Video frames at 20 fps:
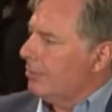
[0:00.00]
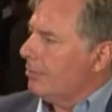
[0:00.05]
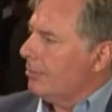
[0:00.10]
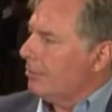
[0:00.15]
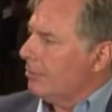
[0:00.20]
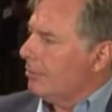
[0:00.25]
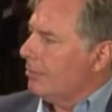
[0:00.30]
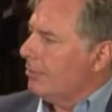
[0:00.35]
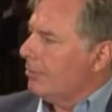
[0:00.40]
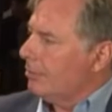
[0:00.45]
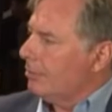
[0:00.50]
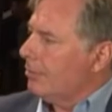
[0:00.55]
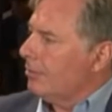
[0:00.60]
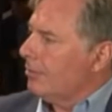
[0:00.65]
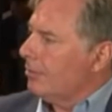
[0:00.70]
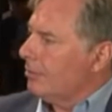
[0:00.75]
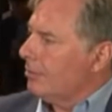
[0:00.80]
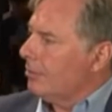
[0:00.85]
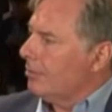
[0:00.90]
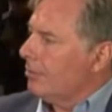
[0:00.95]

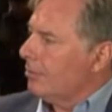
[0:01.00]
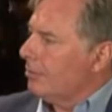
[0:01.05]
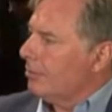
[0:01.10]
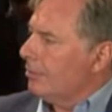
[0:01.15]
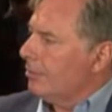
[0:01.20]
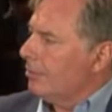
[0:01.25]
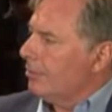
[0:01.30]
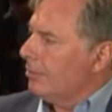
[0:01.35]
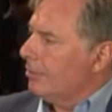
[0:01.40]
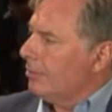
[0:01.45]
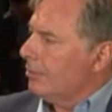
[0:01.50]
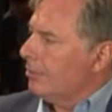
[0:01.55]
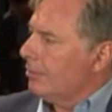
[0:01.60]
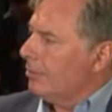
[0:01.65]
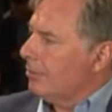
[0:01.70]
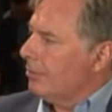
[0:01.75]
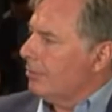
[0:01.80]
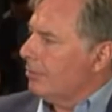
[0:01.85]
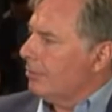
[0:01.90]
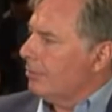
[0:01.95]

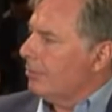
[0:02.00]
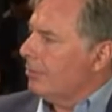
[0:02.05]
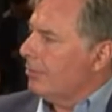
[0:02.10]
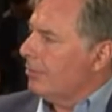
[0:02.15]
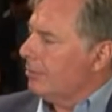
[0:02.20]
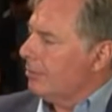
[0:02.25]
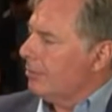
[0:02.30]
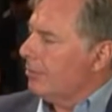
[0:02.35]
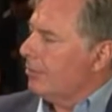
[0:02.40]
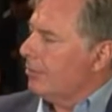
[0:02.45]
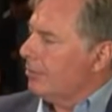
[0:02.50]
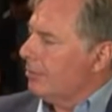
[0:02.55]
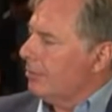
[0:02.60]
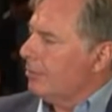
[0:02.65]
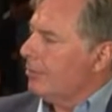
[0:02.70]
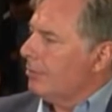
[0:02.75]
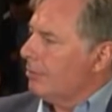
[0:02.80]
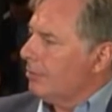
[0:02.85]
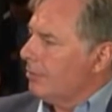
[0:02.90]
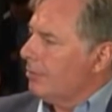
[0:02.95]

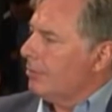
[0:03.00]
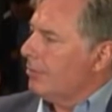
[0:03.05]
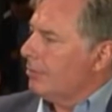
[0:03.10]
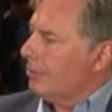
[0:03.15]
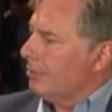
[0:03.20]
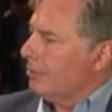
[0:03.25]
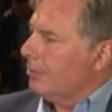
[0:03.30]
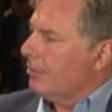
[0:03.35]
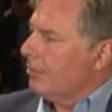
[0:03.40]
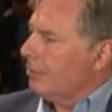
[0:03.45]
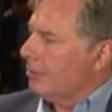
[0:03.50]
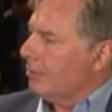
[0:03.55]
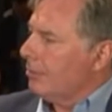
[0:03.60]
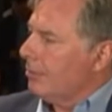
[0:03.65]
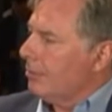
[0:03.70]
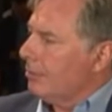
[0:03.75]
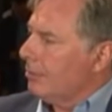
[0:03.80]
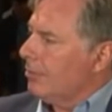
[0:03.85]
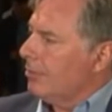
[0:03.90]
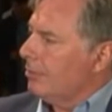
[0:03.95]

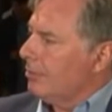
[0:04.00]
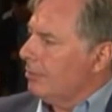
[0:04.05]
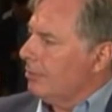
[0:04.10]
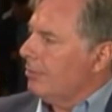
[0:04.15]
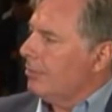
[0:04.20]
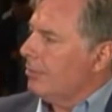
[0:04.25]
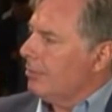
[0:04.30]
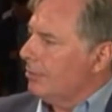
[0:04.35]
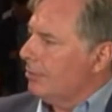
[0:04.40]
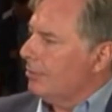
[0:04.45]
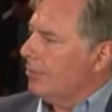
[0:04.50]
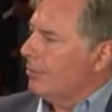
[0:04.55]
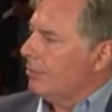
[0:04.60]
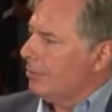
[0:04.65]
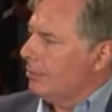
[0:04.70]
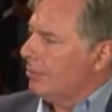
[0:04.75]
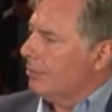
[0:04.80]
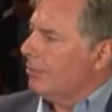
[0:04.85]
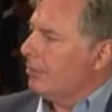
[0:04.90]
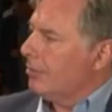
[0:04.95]

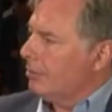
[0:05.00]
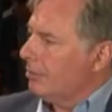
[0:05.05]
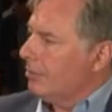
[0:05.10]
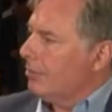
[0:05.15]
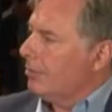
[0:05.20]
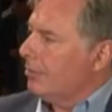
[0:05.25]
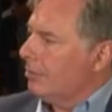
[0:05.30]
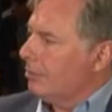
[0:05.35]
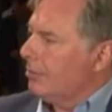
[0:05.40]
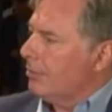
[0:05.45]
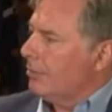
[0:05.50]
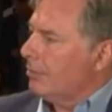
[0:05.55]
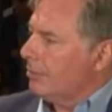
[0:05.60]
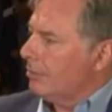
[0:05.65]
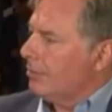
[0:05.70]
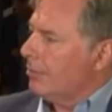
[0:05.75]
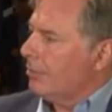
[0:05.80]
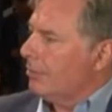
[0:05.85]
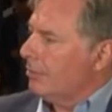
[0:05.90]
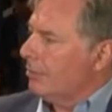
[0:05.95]

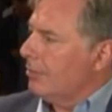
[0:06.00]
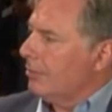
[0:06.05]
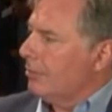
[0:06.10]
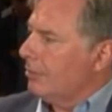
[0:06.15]
(not speaking)